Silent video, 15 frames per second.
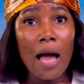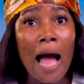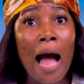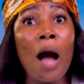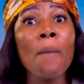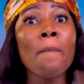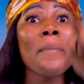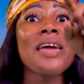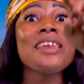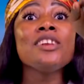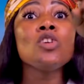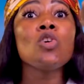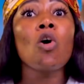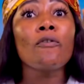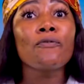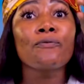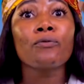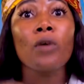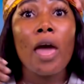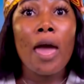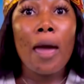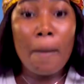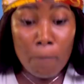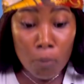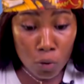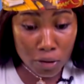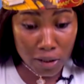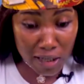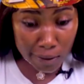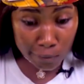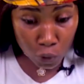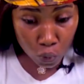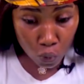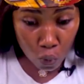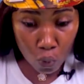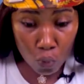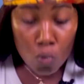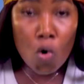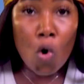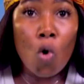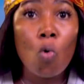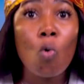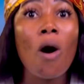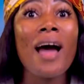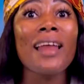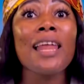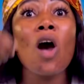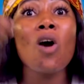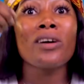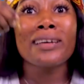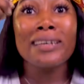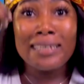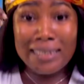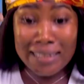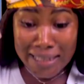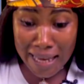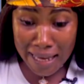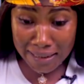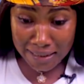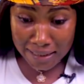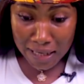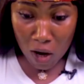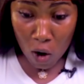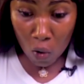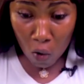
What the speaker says: How many of Muslim school go allow Christians